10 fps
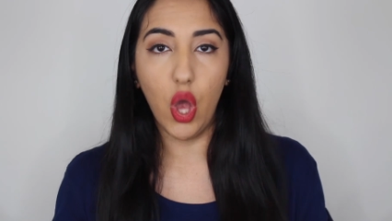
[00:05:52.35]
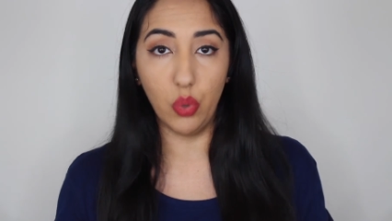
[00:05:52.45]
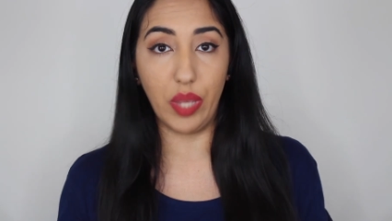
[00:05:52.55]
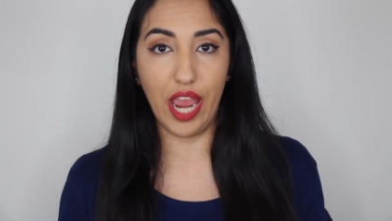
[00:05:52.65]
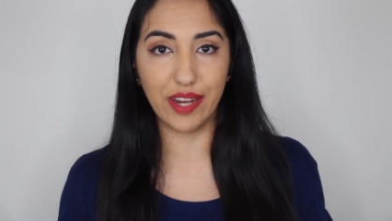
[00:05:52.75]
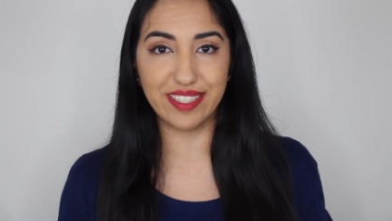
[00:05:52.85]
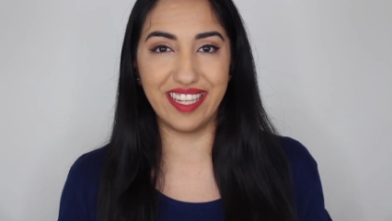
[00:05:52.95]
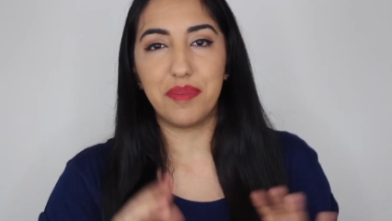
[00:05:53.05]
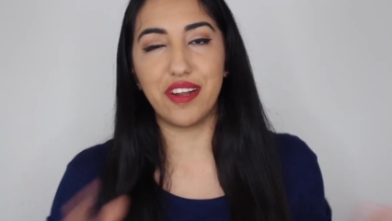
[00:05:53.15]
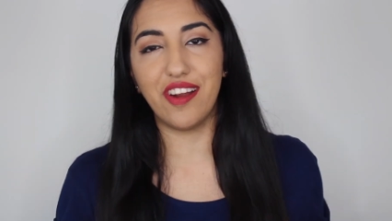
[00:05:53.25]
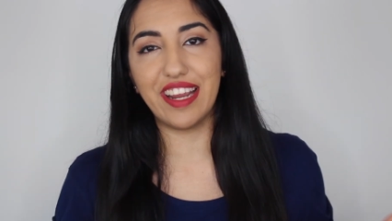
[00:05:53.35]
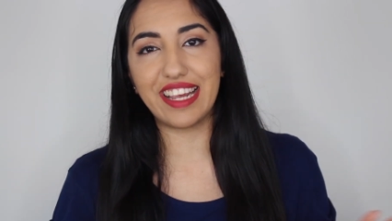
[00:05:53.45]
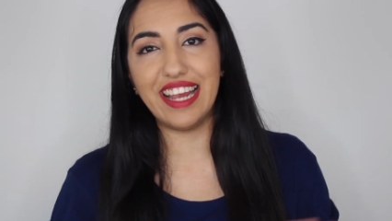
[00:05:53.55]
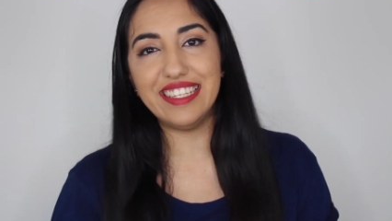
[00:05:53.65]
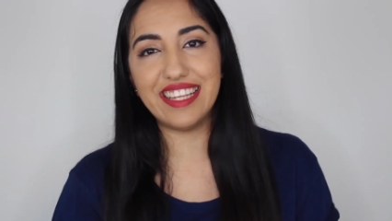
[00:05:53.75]
who cares? But
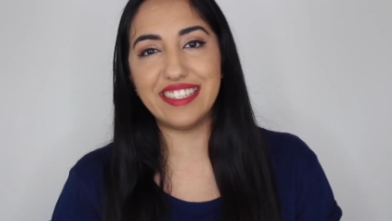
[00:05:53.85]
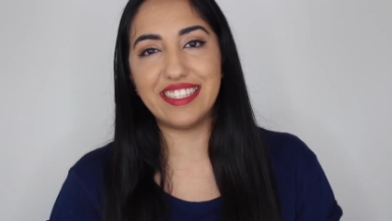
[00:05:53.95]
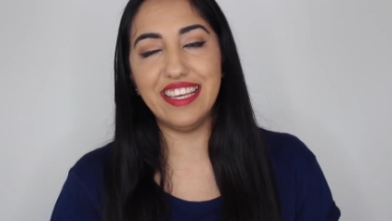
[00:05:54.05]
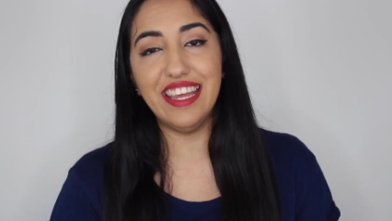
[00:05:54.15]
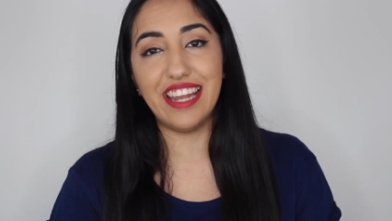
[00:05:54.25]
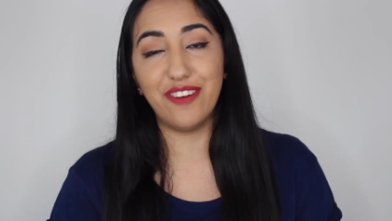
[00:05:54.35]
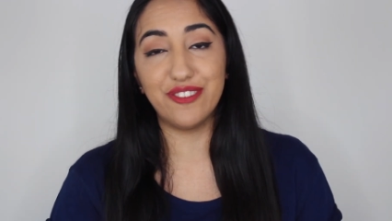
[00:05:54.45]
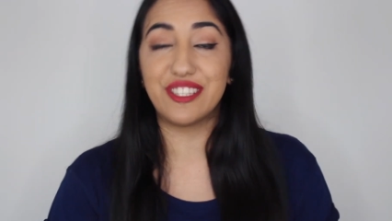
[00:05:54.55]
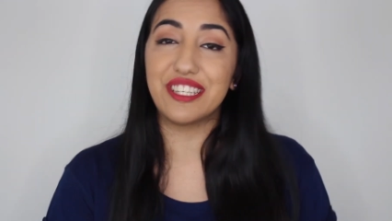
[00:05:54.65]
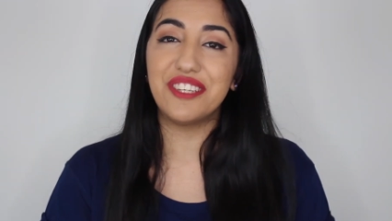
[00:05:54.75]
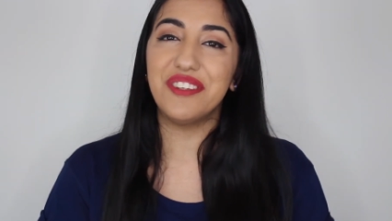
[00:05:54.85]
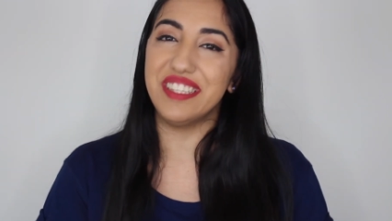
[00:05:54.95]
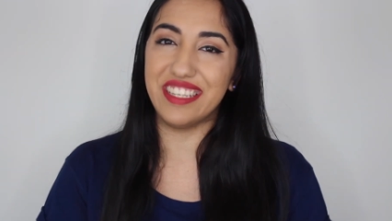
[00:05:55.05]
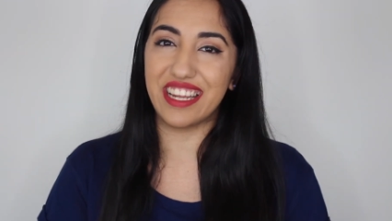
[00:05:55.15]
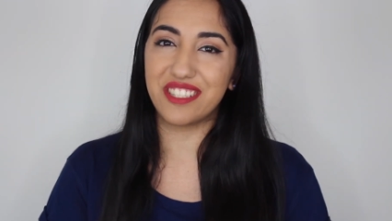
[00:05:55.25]
alright guys, that's it, and I will see you
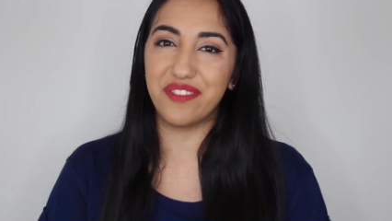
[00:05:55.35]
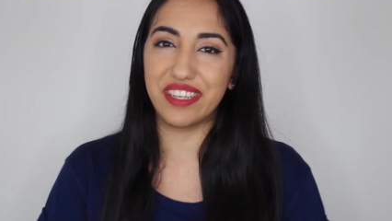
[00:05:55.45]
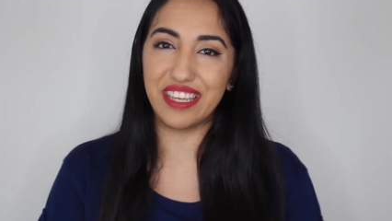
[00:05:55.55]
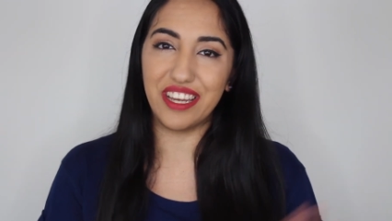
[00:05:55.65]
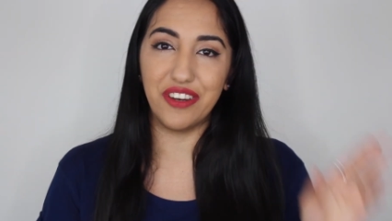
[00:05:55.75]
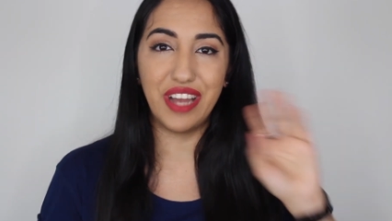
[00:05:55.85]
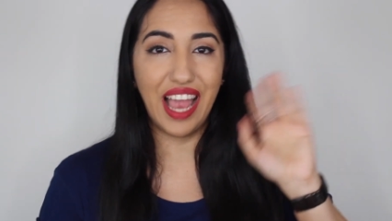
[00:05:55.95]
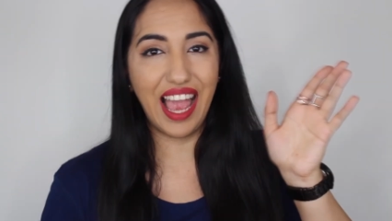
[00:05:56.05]
in the next video.